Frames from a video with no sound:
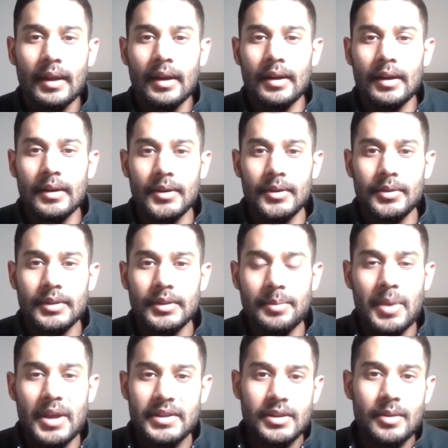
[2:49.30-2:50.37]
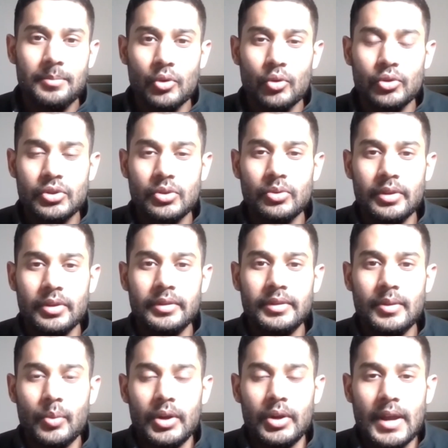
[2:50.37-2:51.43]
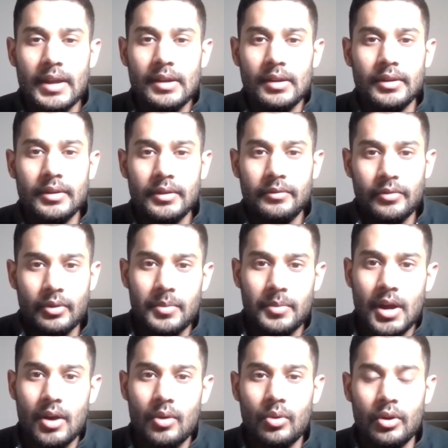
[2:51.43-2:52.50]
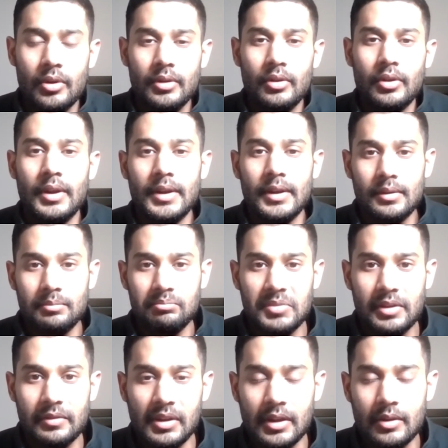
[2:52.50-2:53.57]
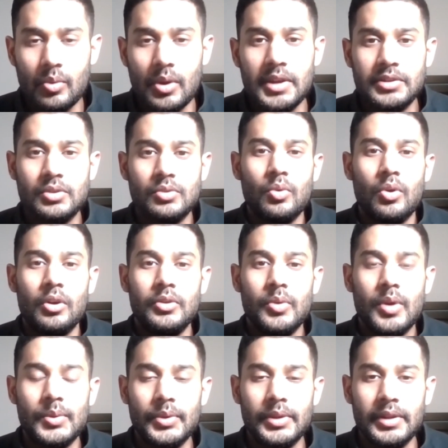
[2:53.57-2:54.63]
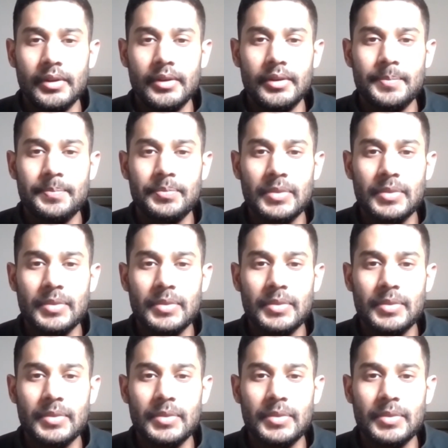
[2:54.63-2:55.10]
the best approach to this, what I learned from now on giving advice to all you out there,